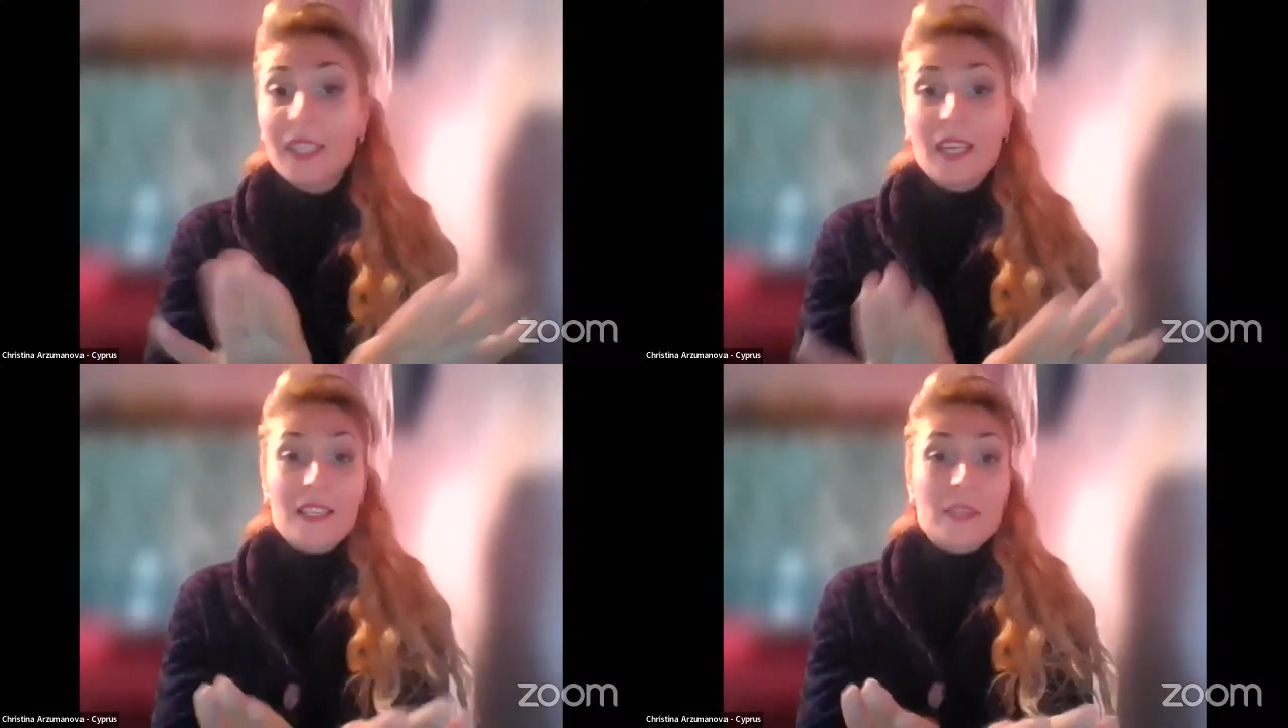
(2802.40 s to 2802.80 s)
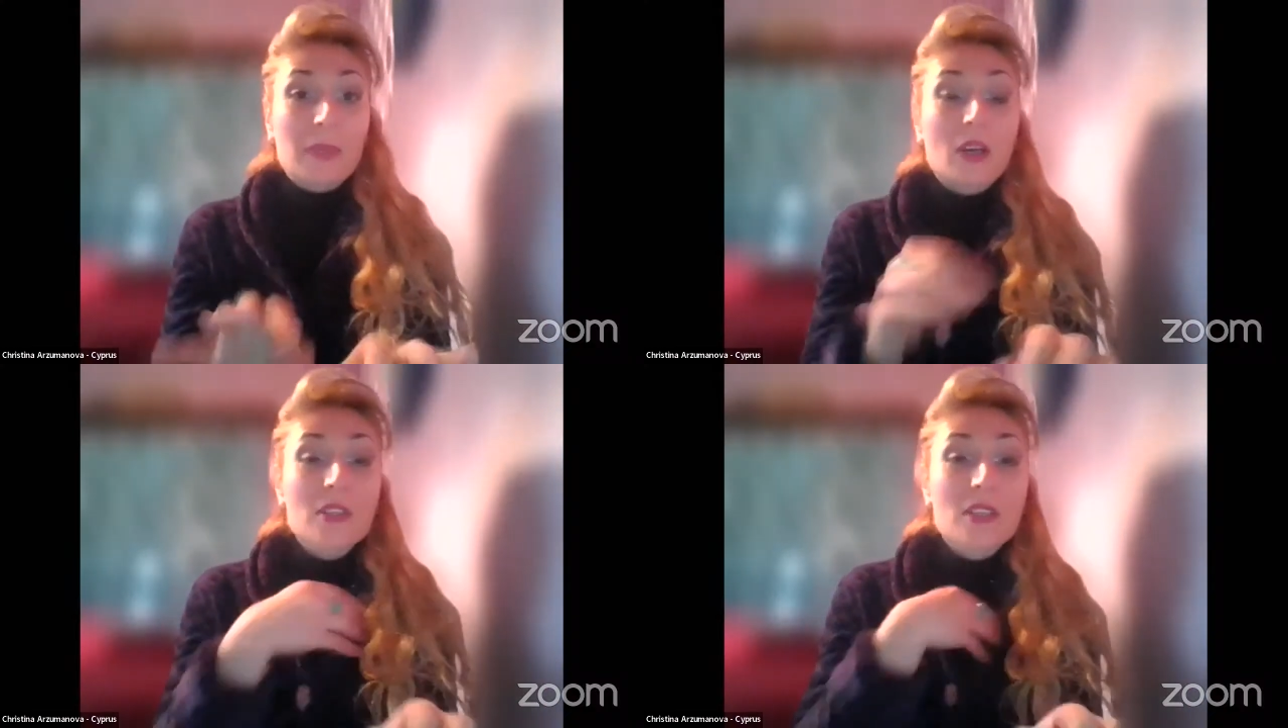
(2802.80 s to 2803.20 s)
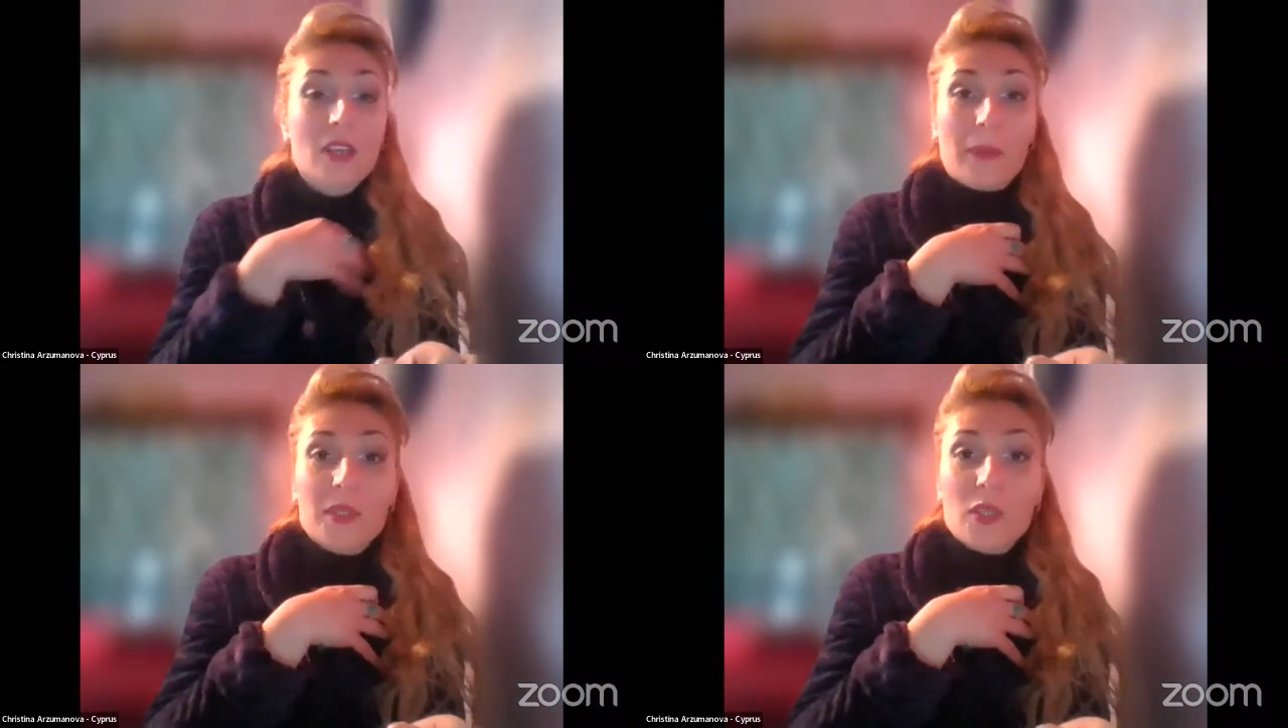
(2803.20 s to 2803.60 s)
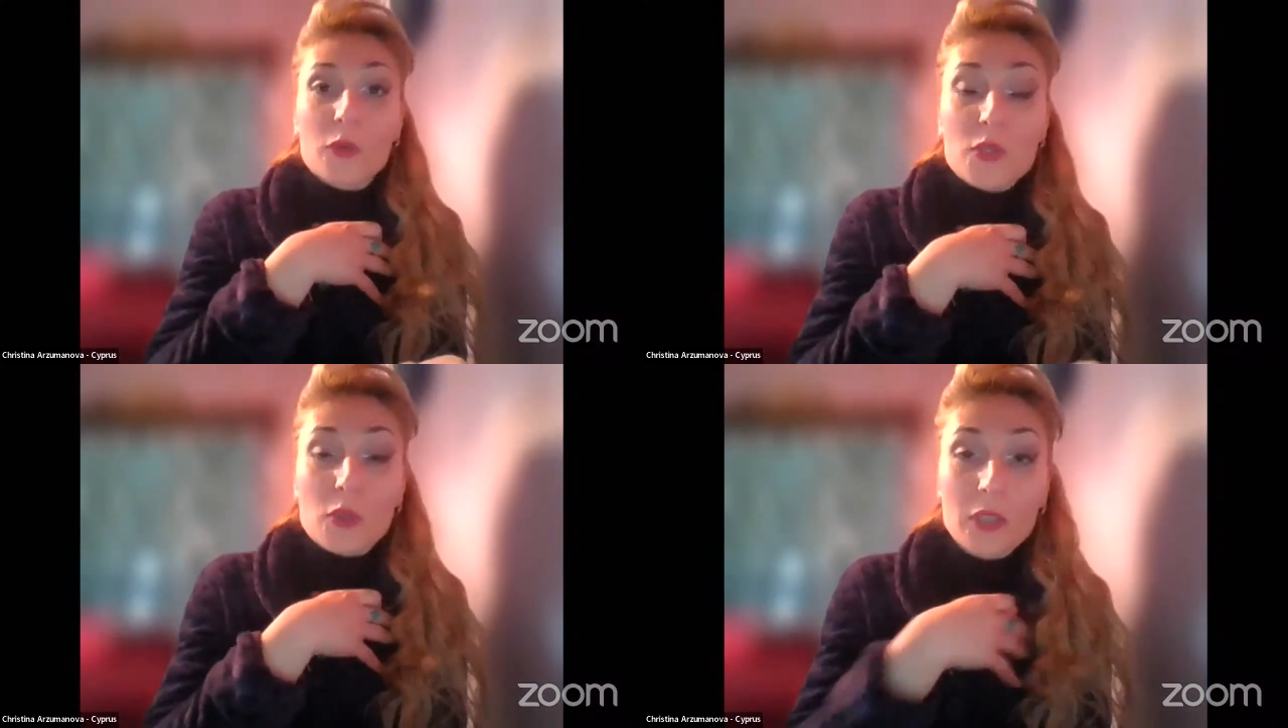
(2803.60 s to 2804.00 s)
Yes, because I'm so
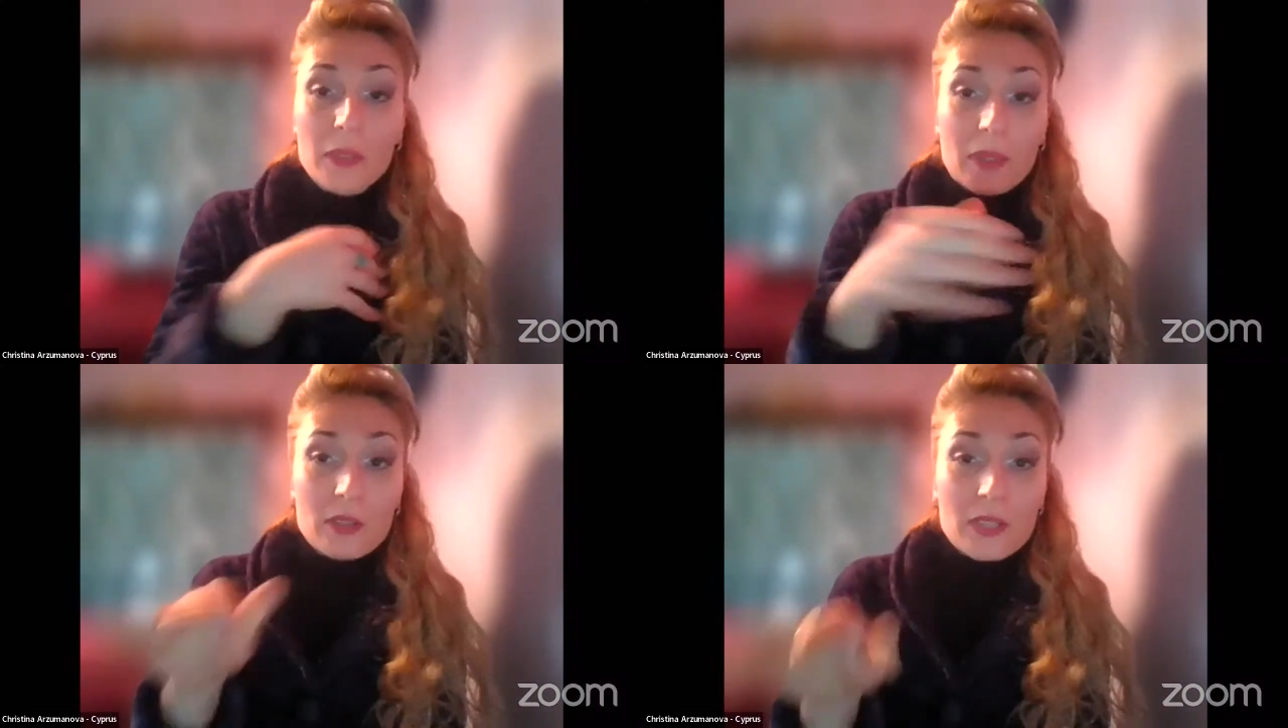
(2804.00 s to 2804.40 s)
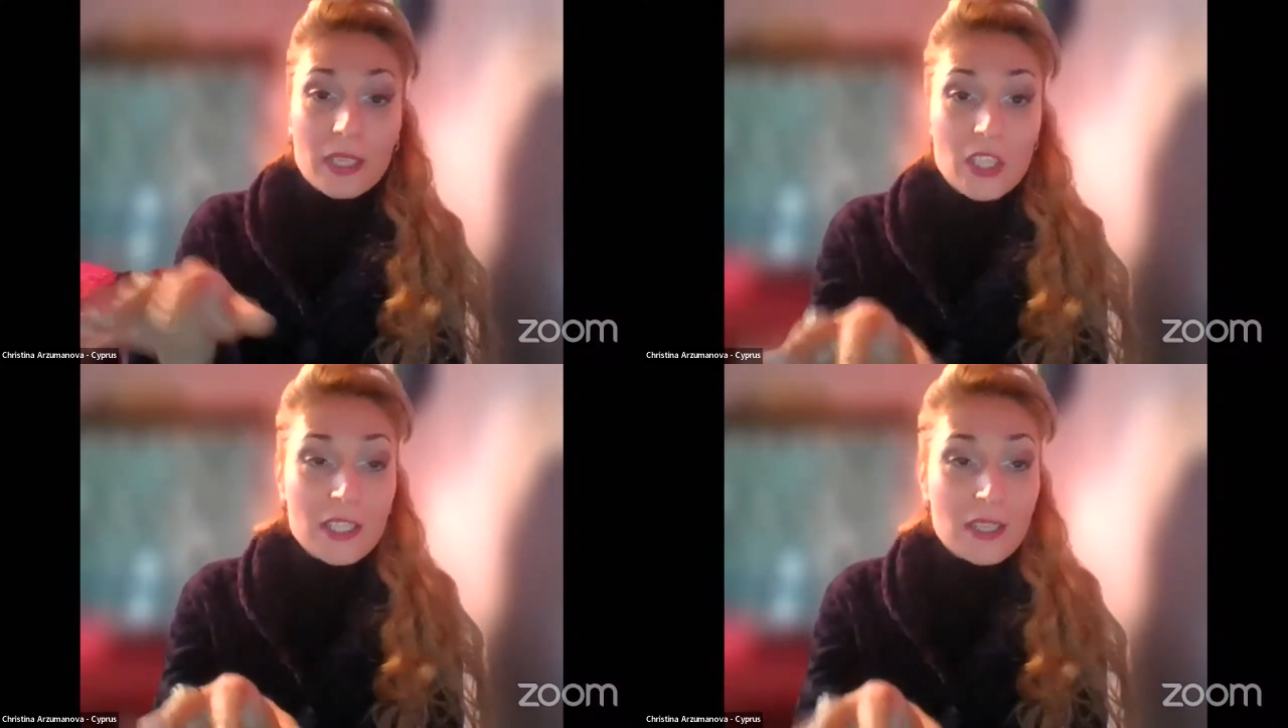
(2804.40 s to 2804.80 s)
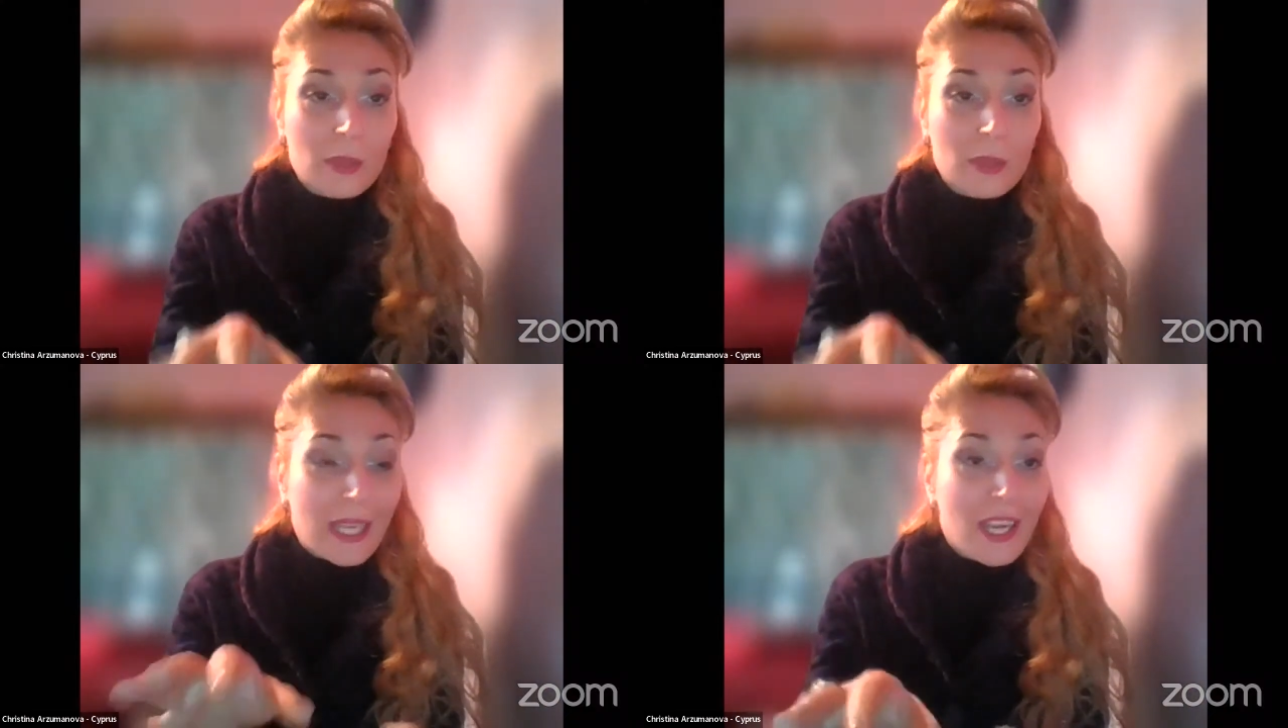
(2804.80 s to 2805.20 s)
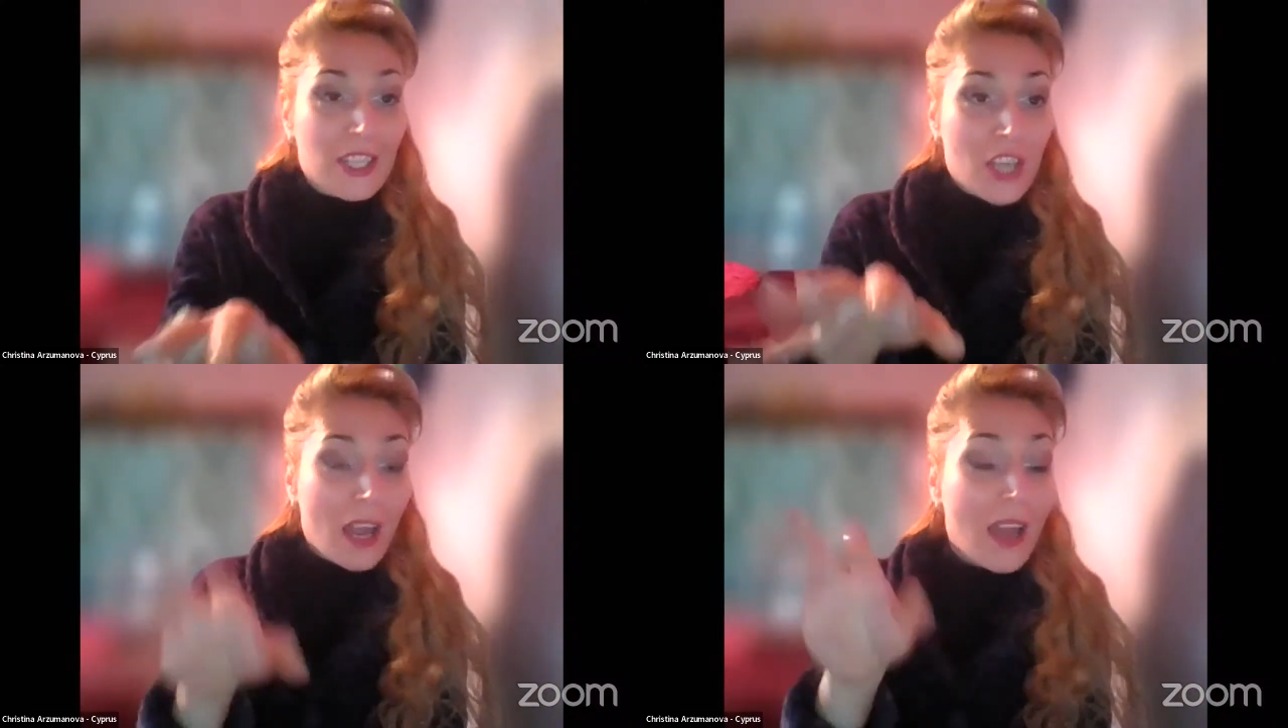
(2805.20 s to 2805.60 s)
sorry, because I just I catch